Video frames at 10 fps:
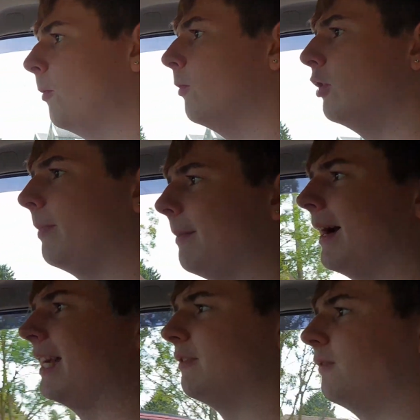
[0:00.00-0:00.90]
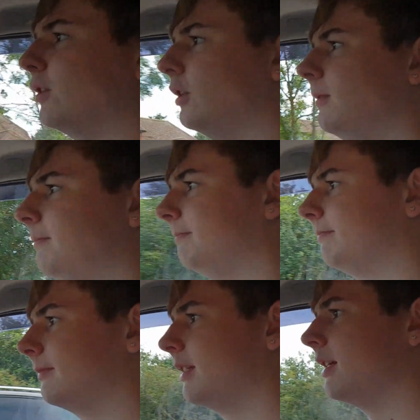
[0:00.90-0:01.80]
will be made for
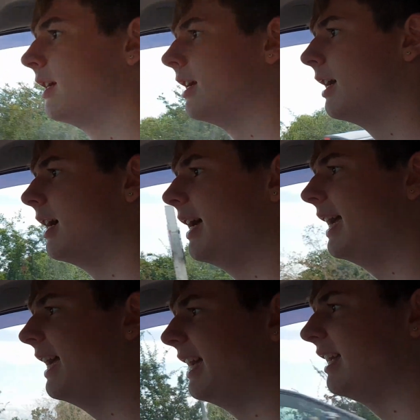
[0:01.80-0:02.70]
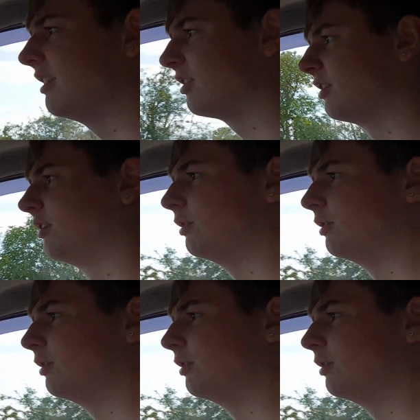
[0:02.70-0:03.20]
is